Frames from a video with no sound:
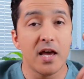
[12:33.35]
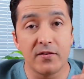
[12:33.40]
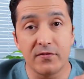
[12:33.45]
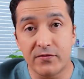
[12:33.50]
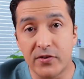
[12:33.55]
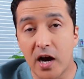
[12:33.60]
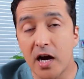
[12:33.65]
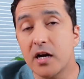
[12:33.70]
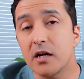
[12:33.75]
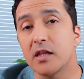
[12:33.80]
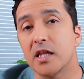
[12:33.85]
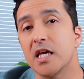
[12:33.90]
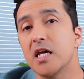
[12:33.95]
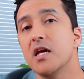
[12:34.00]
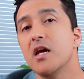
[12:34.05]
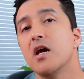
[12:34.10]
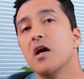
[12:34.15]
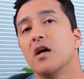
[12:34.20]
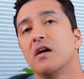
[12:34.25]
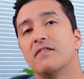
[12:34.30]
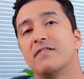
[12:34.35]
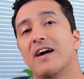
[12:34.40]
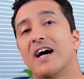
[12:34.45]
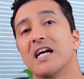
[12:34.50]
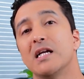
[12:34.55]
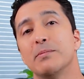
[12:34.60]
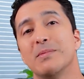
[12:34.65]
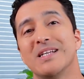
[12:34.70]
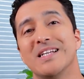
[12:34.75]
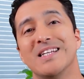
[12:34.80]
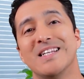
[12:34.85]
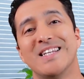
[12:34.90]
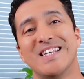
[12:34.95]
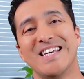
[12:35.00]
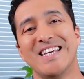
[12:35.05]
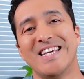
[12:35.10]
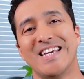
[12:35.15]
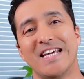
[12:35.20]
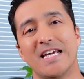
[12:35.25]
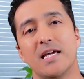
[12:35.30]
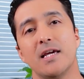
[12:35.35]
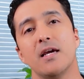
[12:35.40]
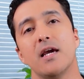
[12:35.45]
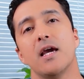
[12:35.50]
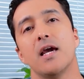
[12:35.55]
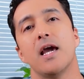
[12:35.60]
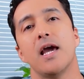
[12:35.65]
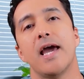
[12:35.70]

And finally, vitamin D